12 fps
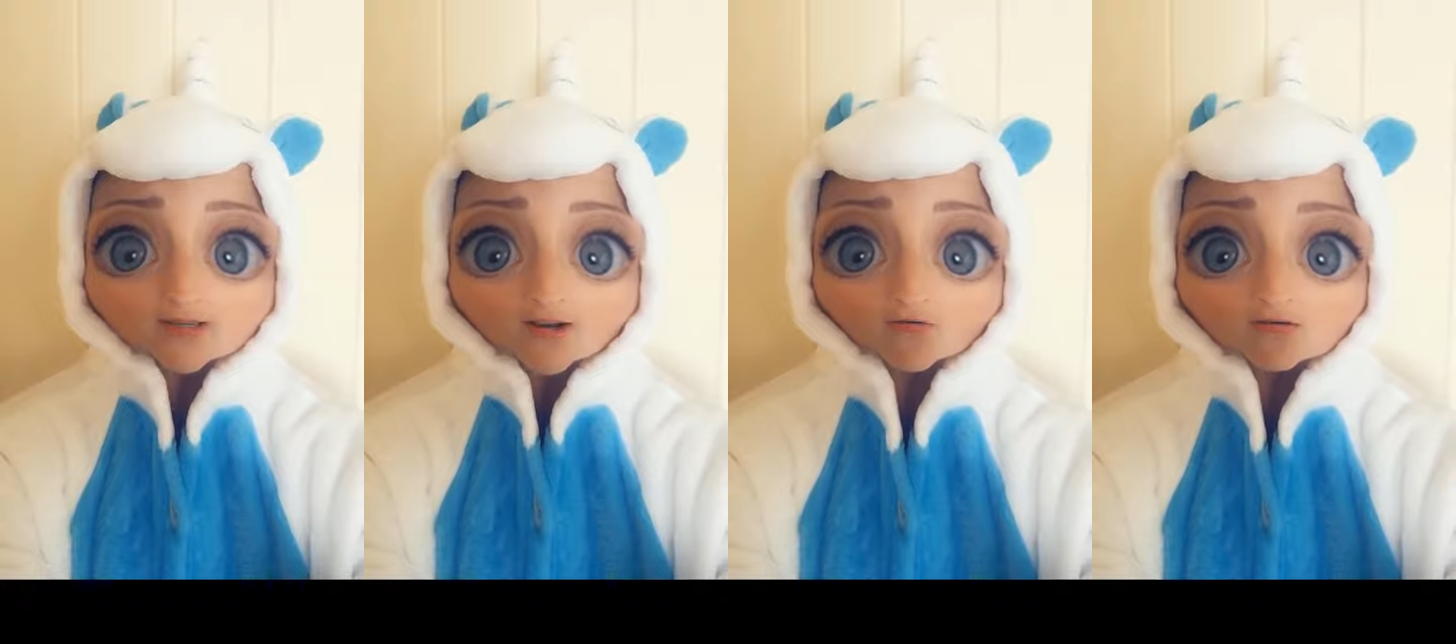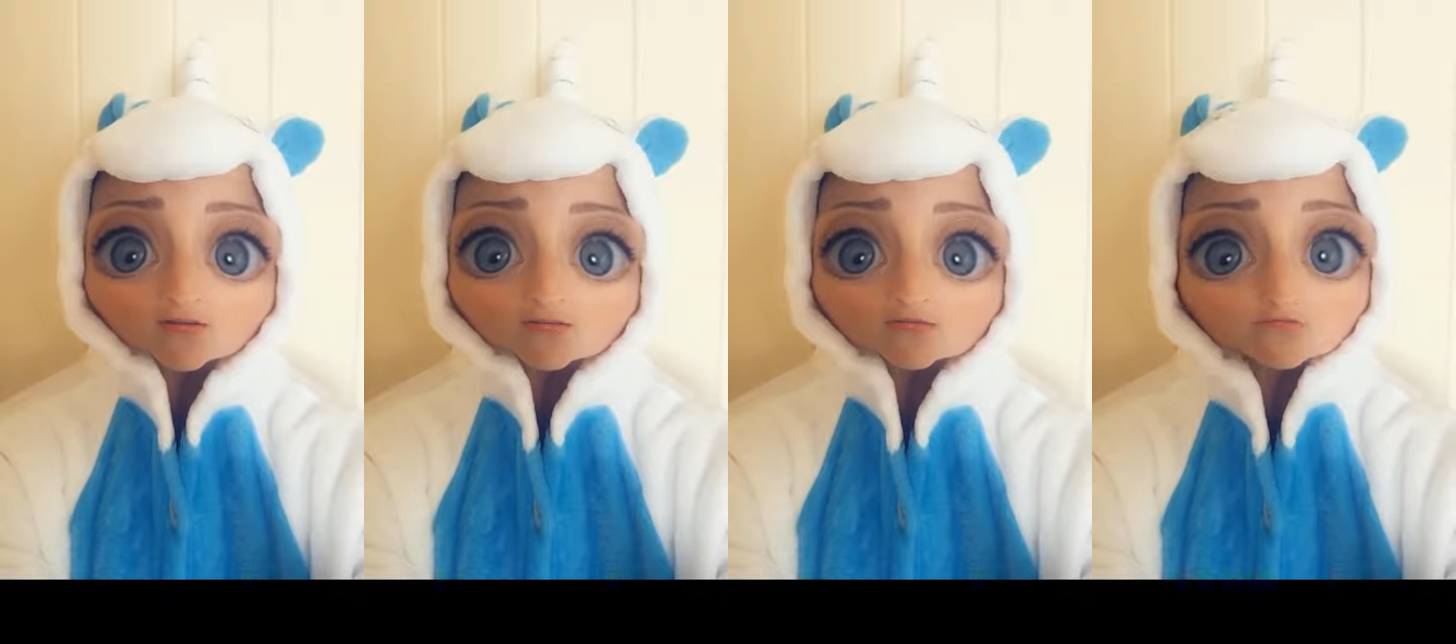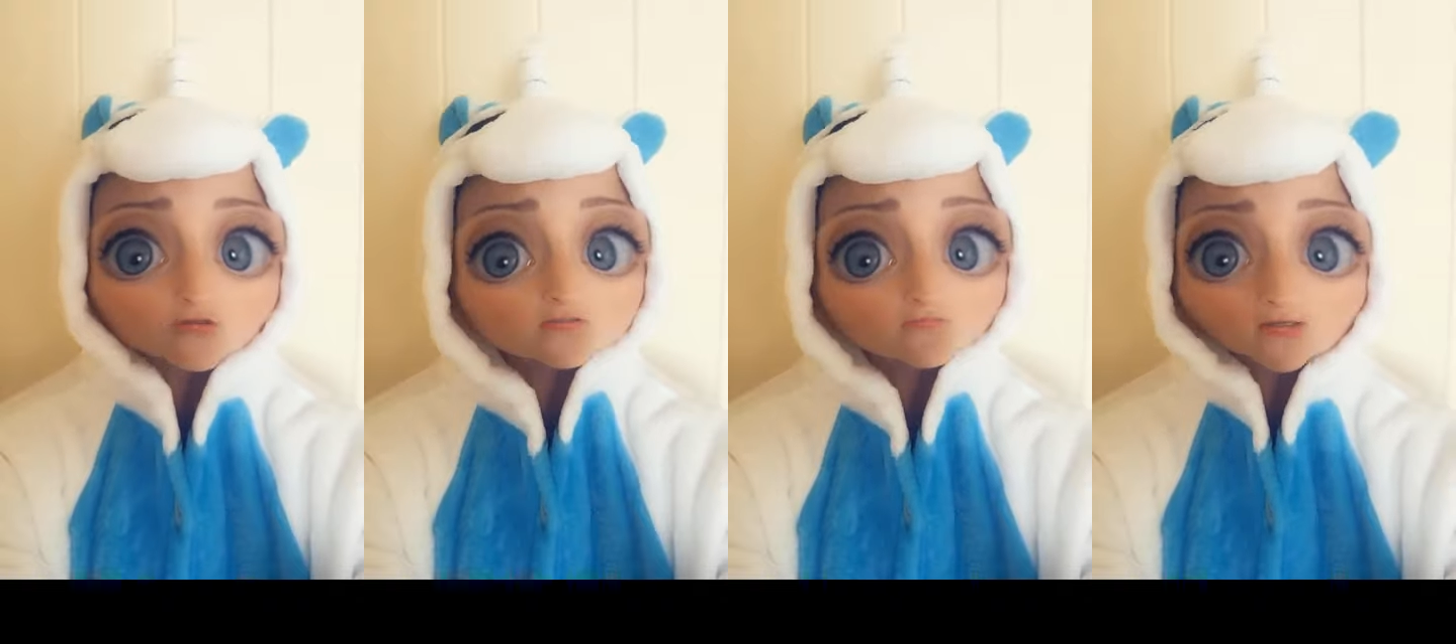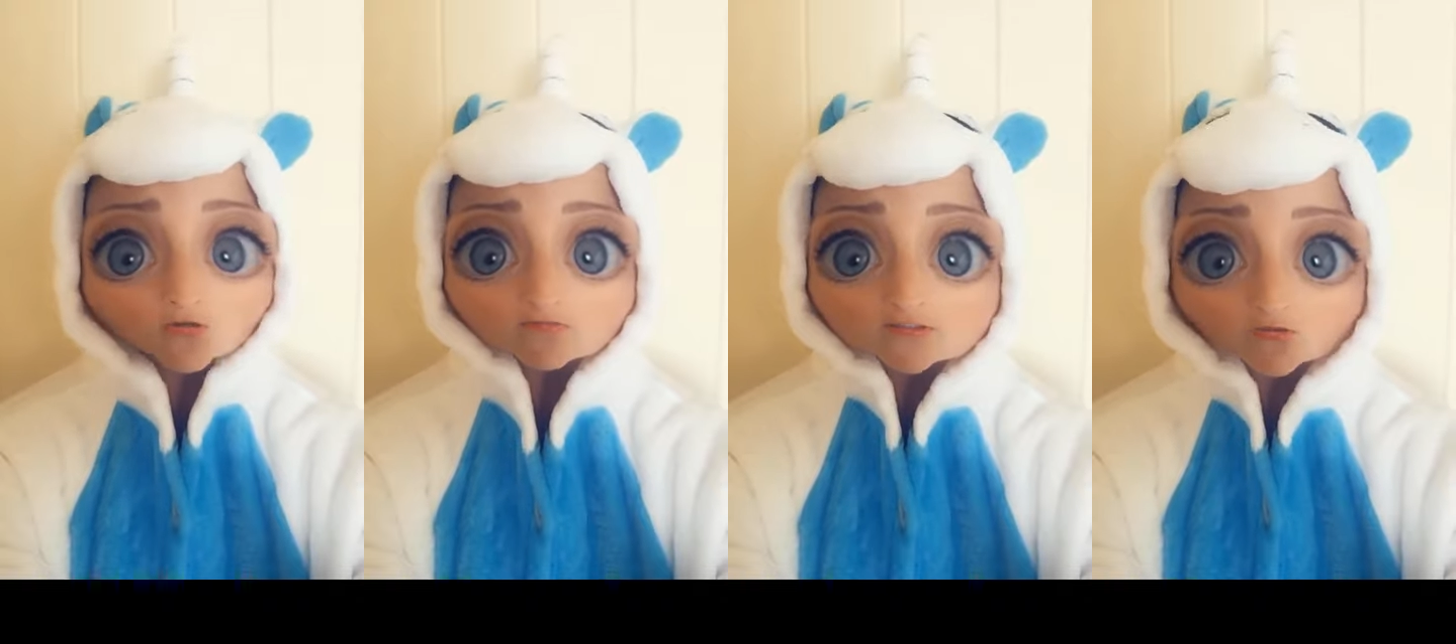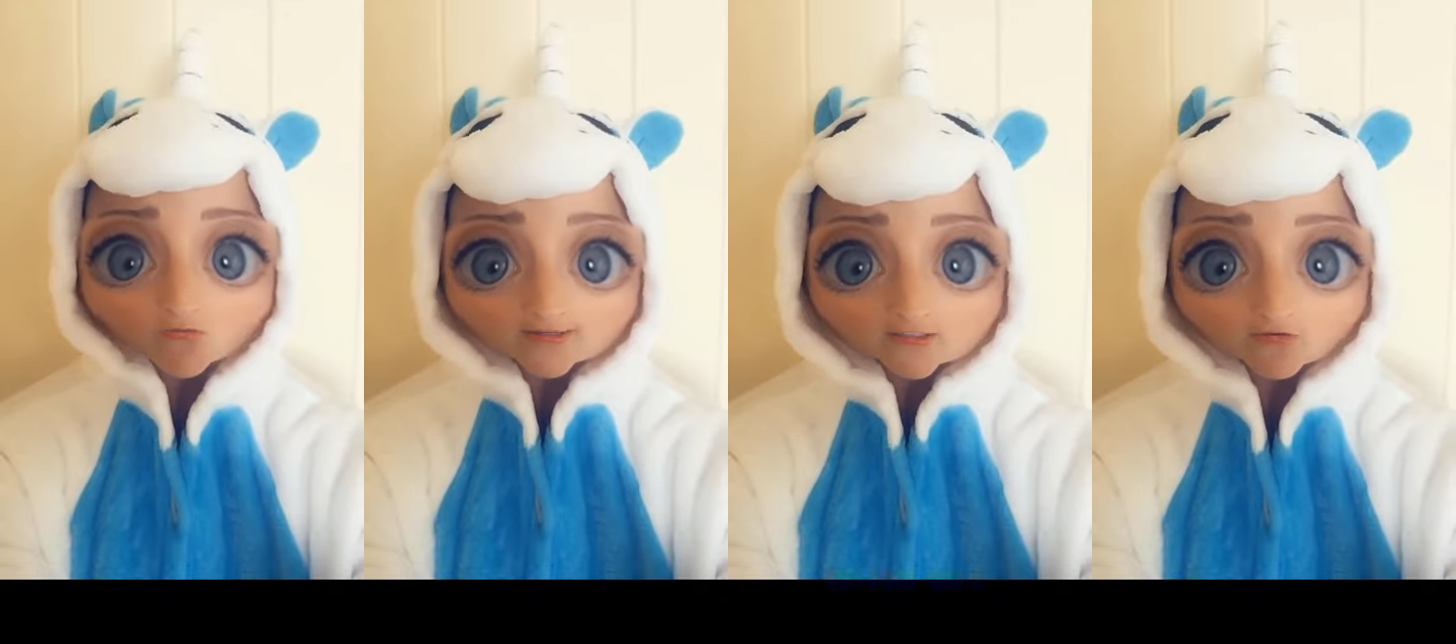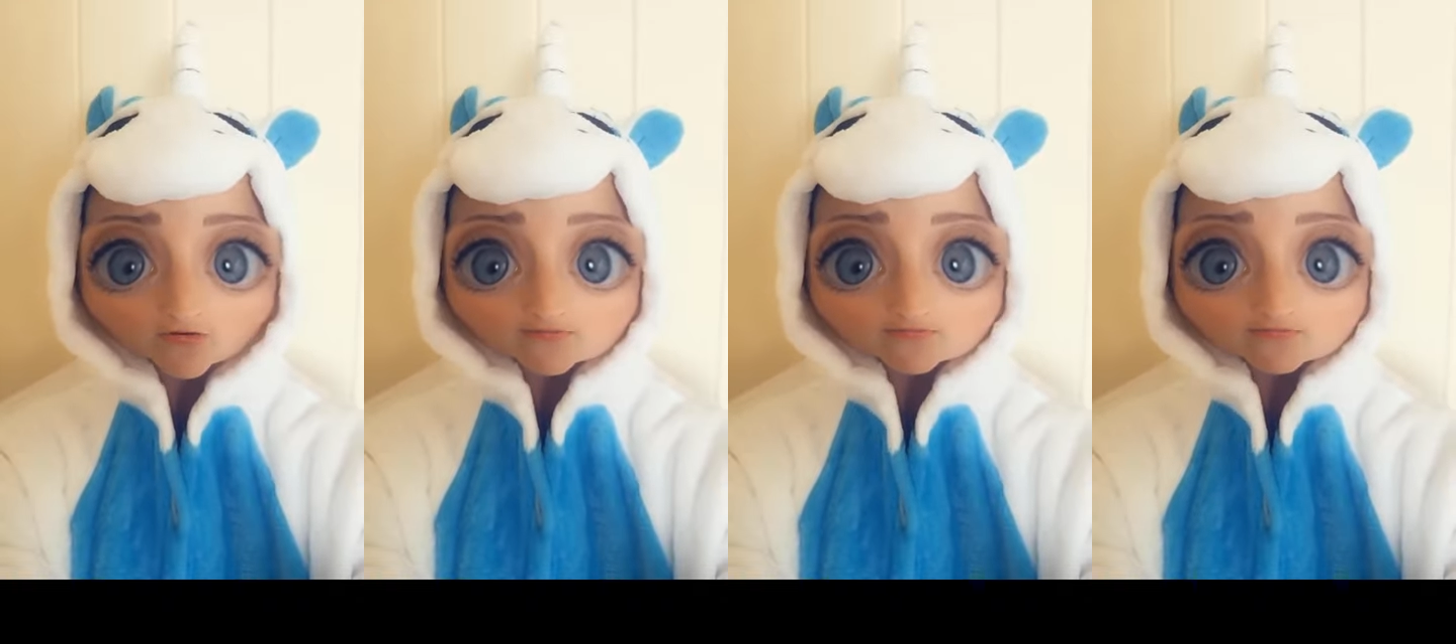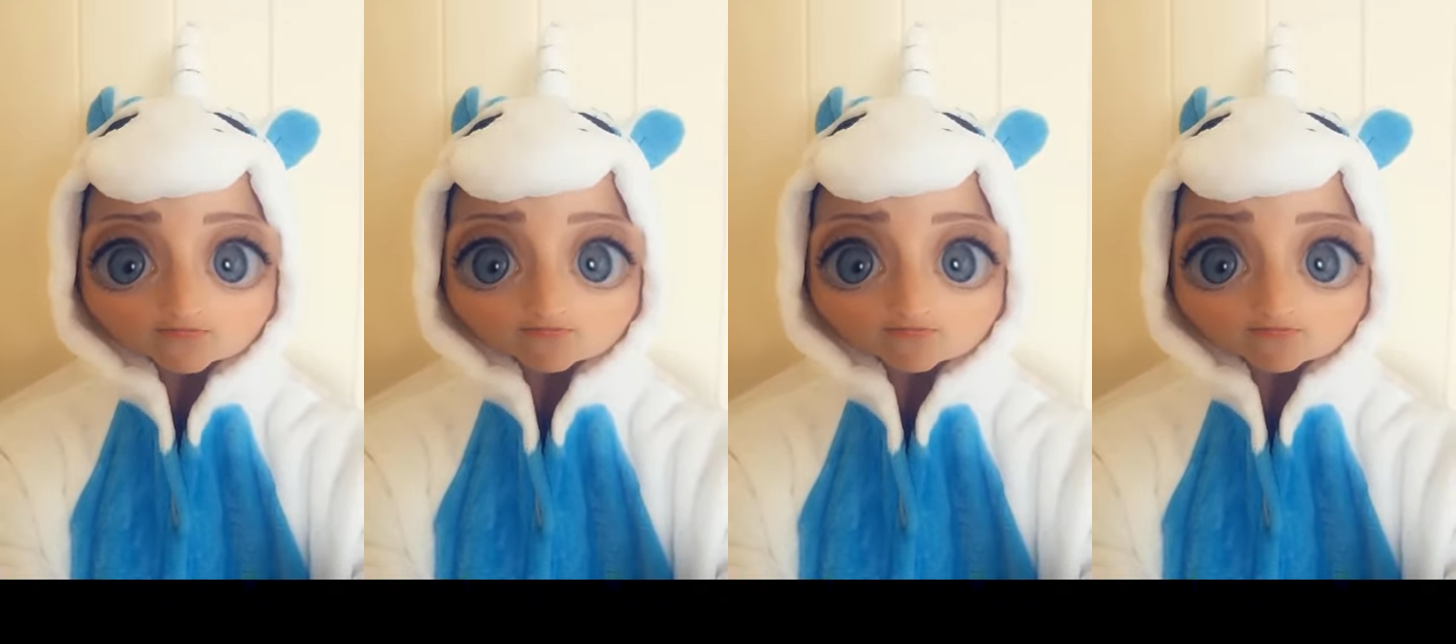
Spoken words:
now, the views may not be so accurate.